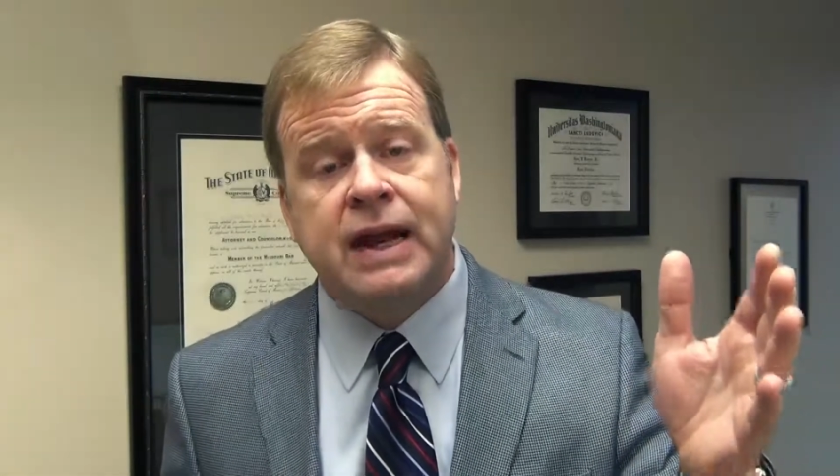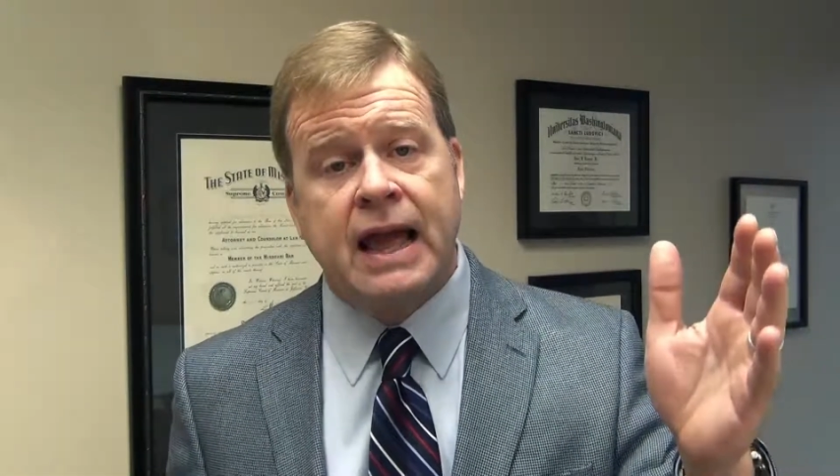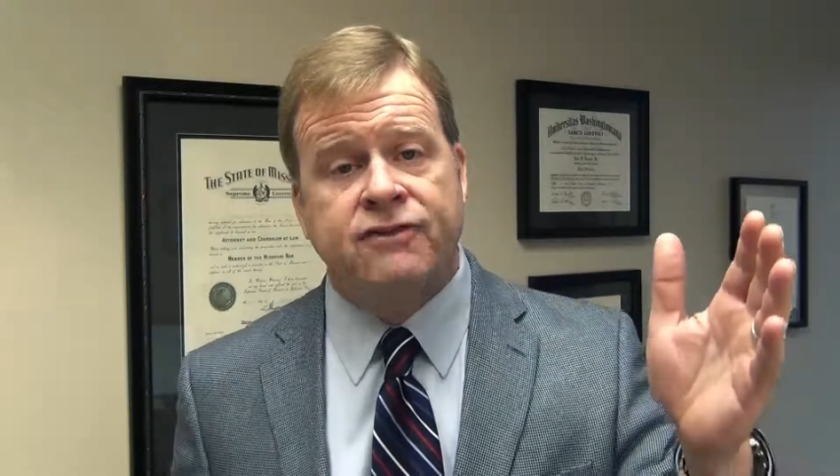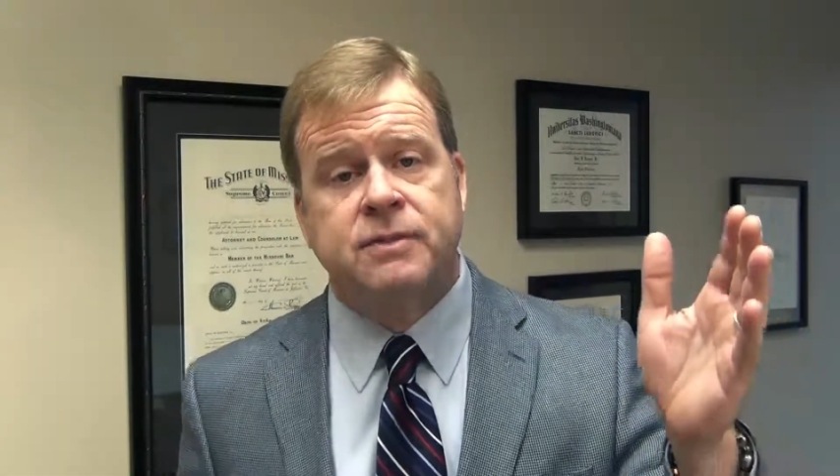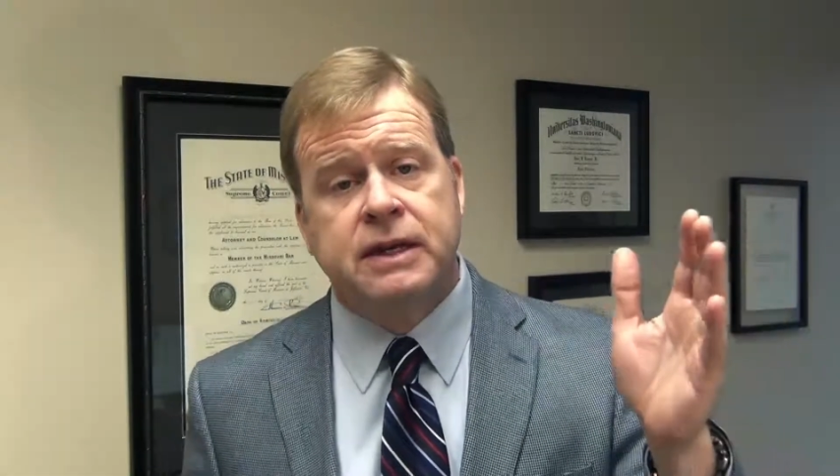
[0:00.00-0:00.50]
that
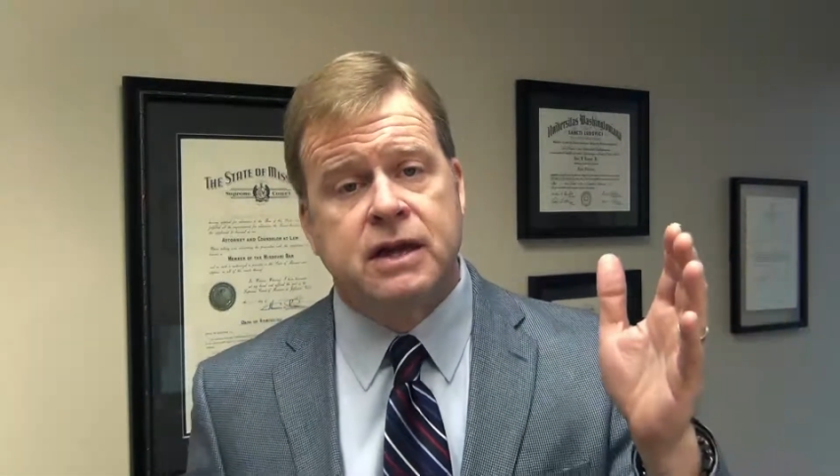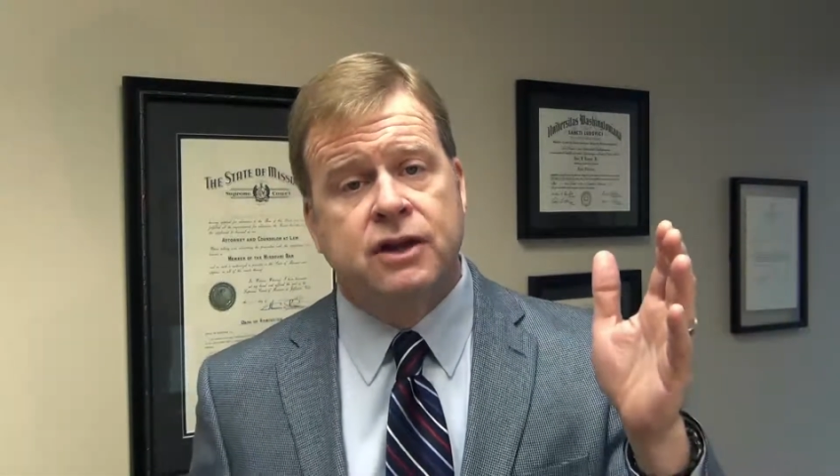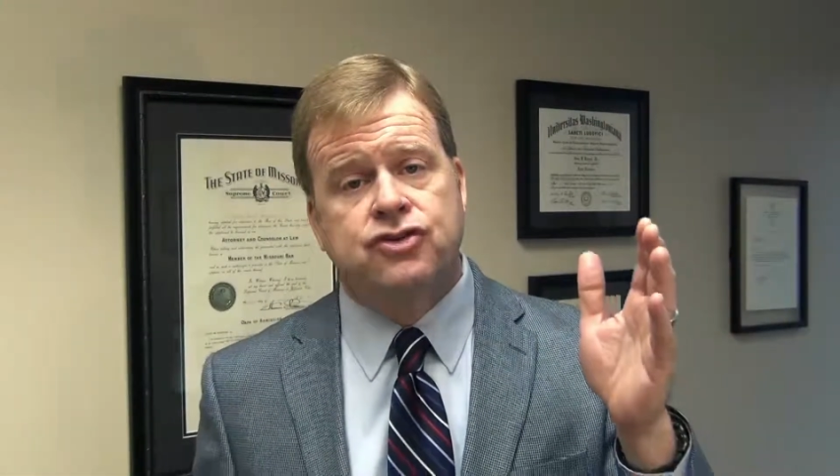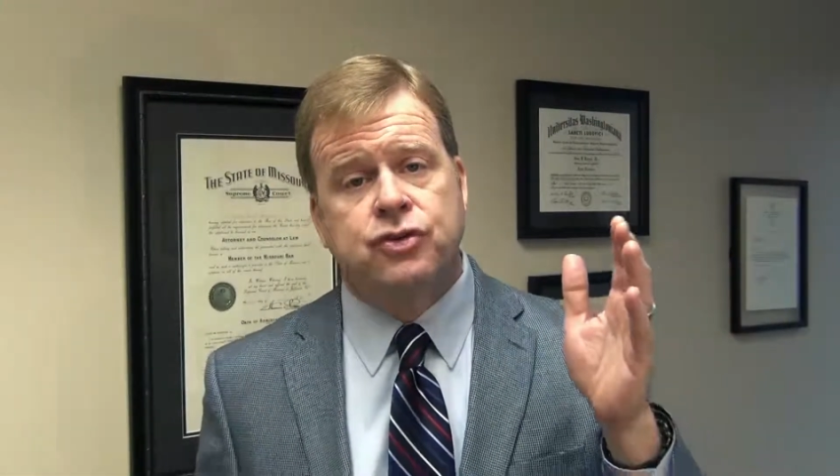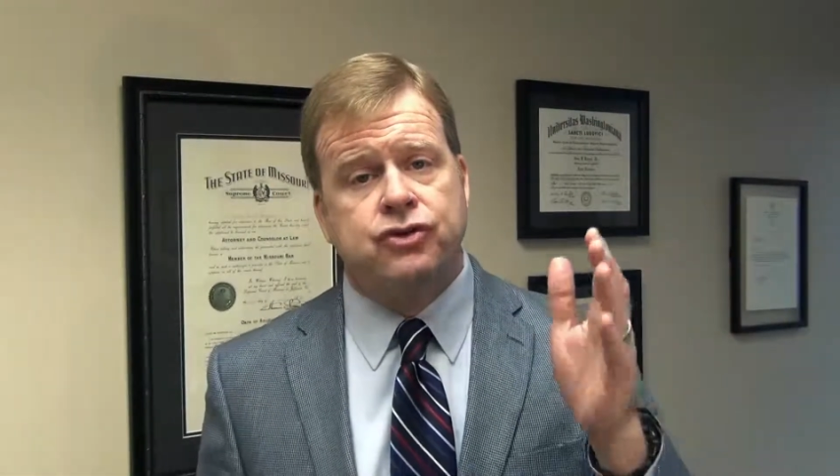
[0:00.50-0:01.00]
have to be
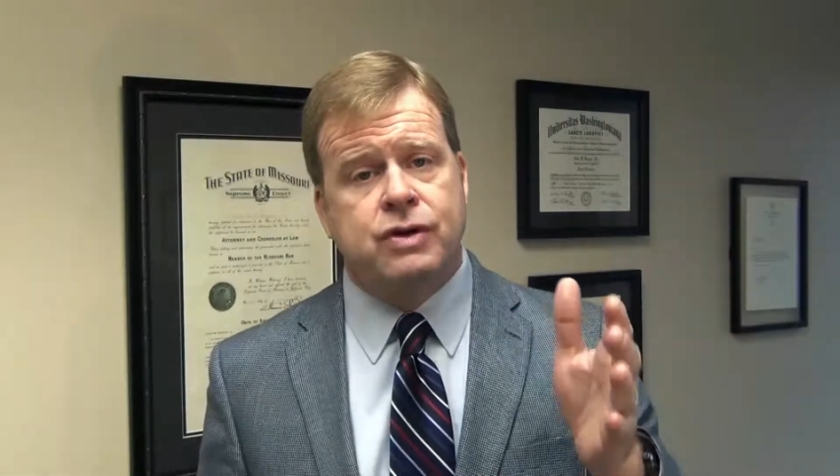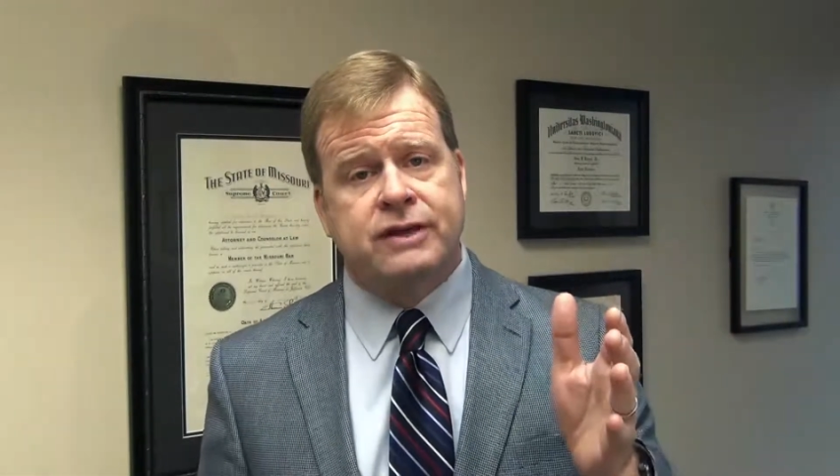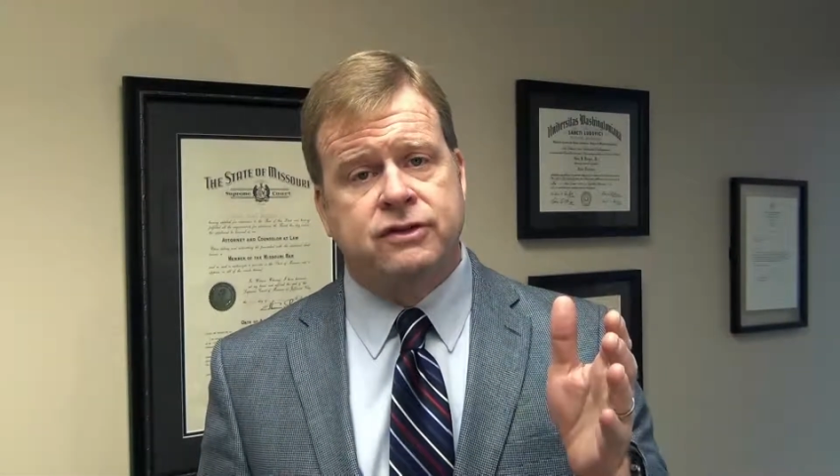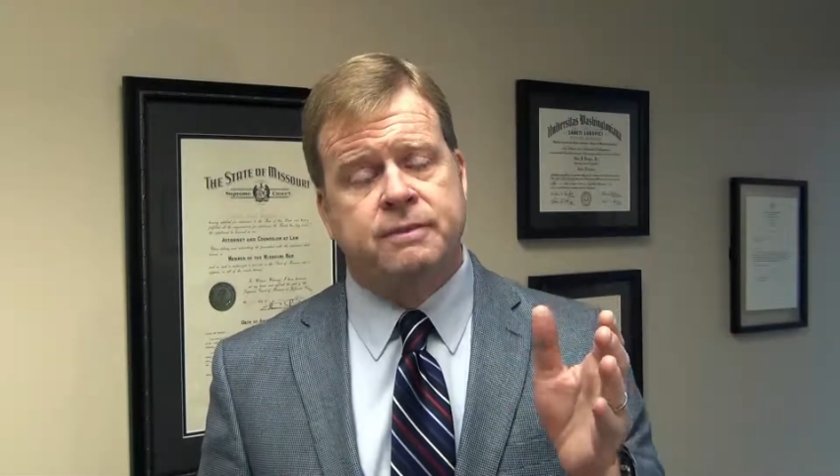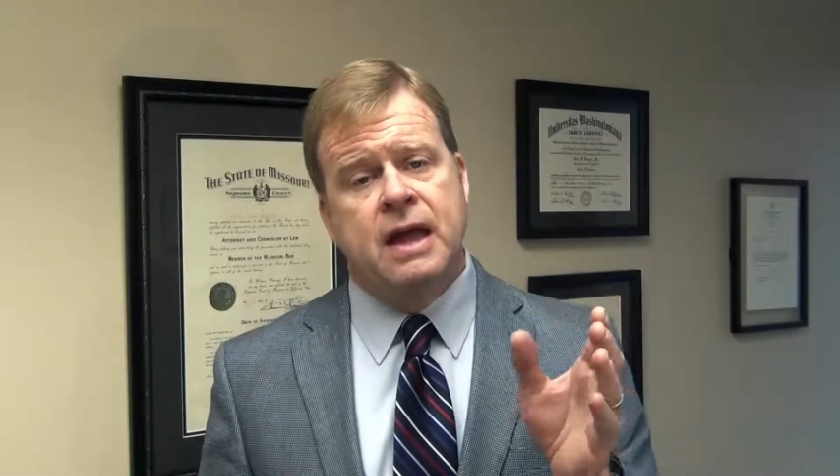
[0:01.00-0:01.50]
done to
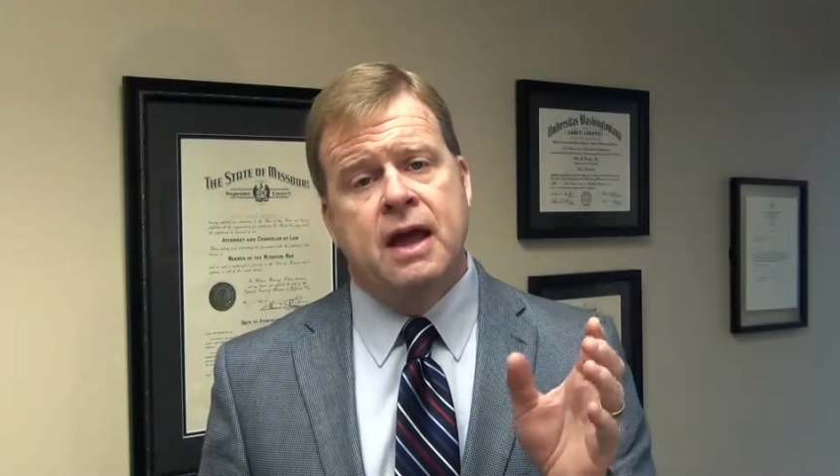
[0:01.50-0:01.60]
address them.